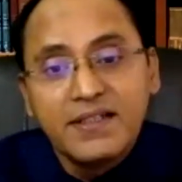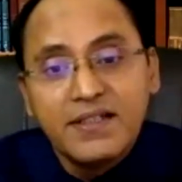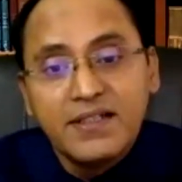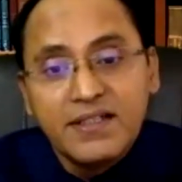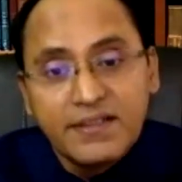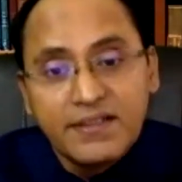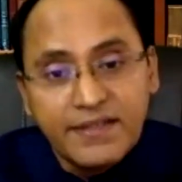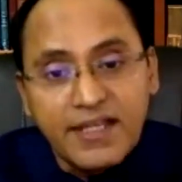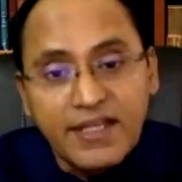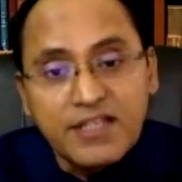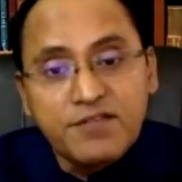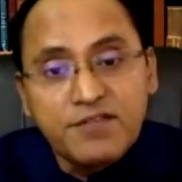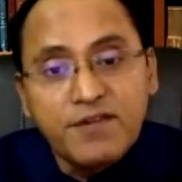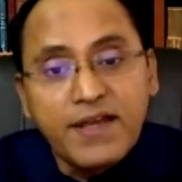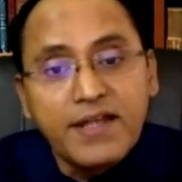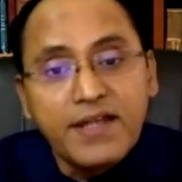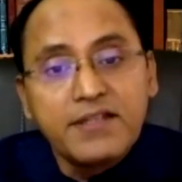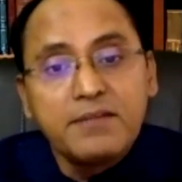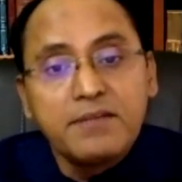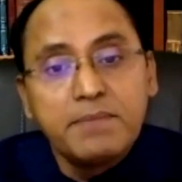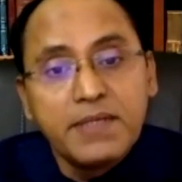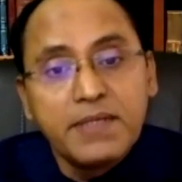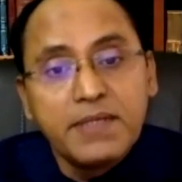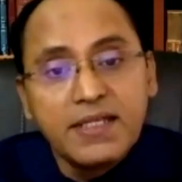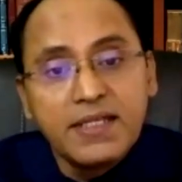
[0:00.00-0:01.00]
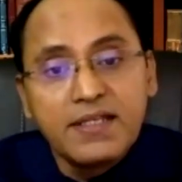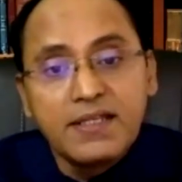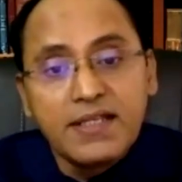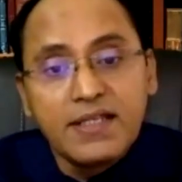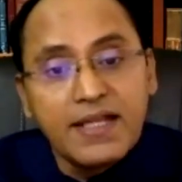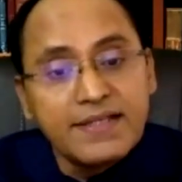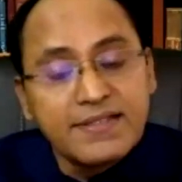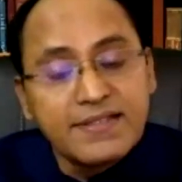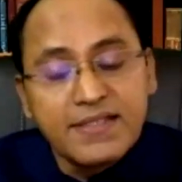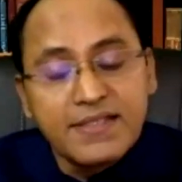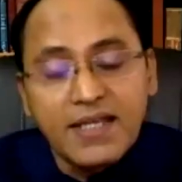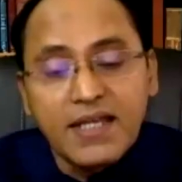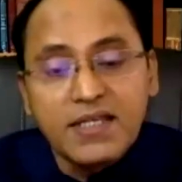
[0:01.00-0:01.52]
That's why at the beginning I
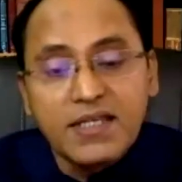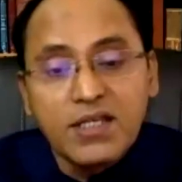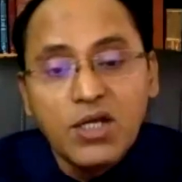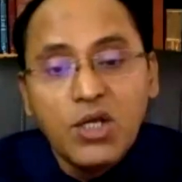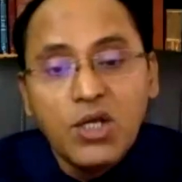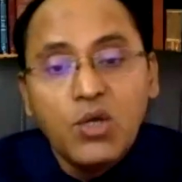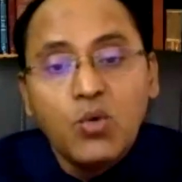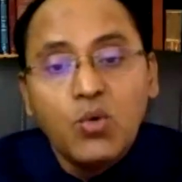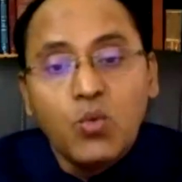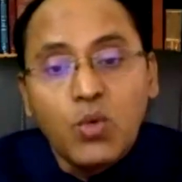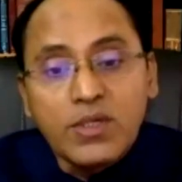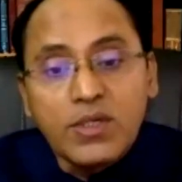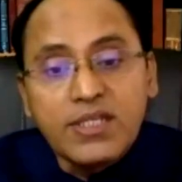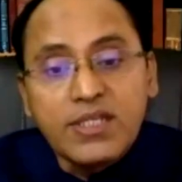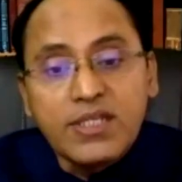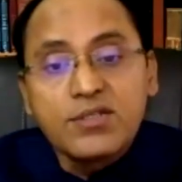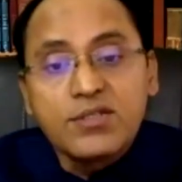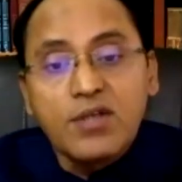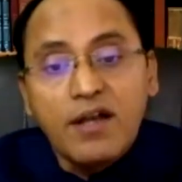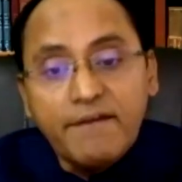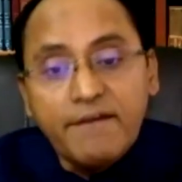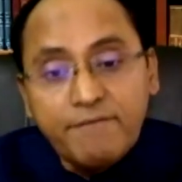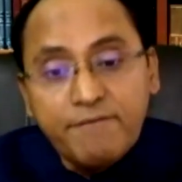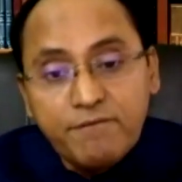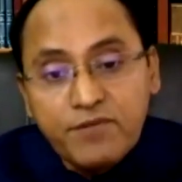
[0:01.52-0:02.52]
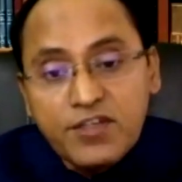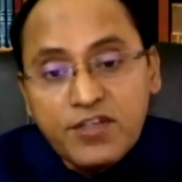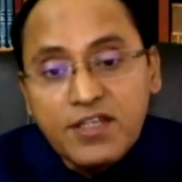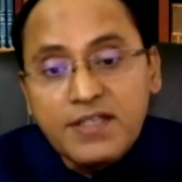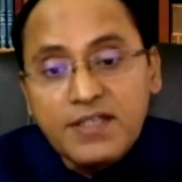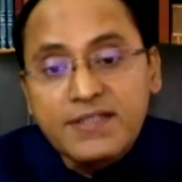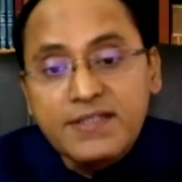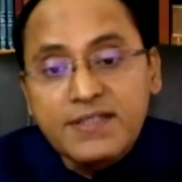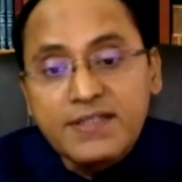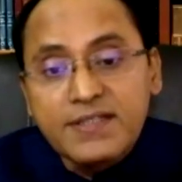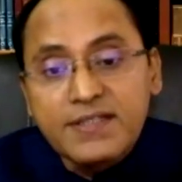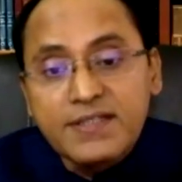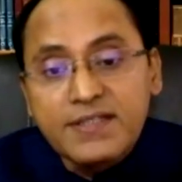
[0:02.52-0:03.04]
said, what is
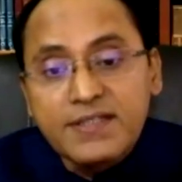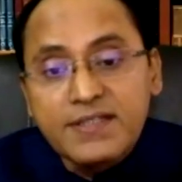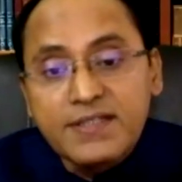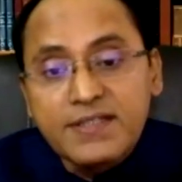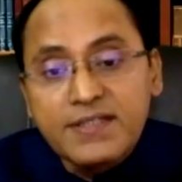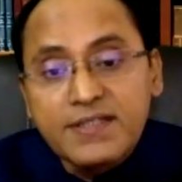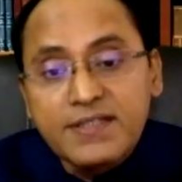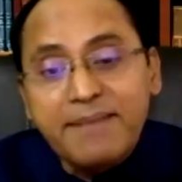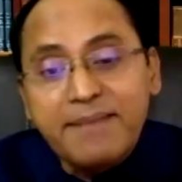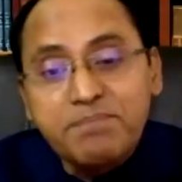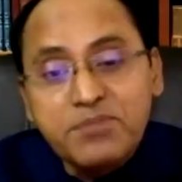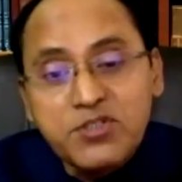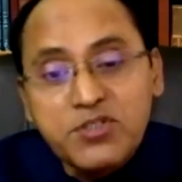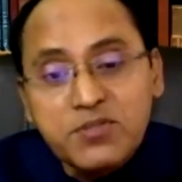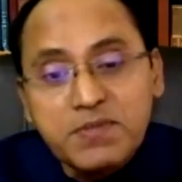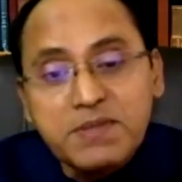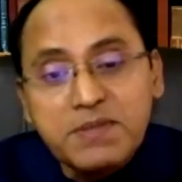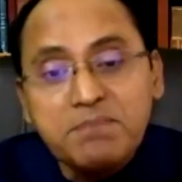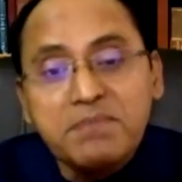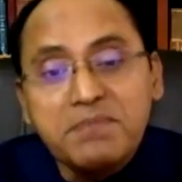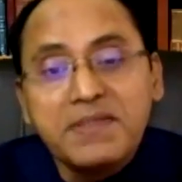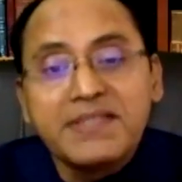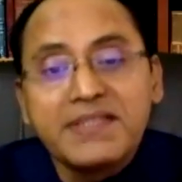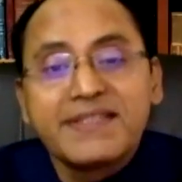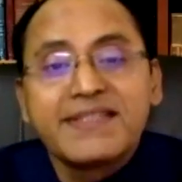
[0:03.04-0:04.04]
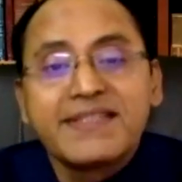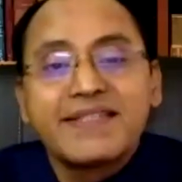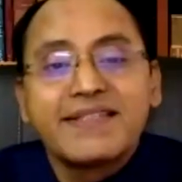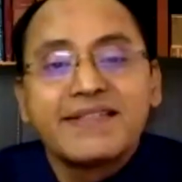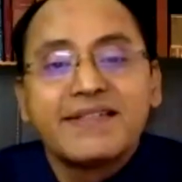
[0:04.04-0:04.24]
obvious is apt to be missed.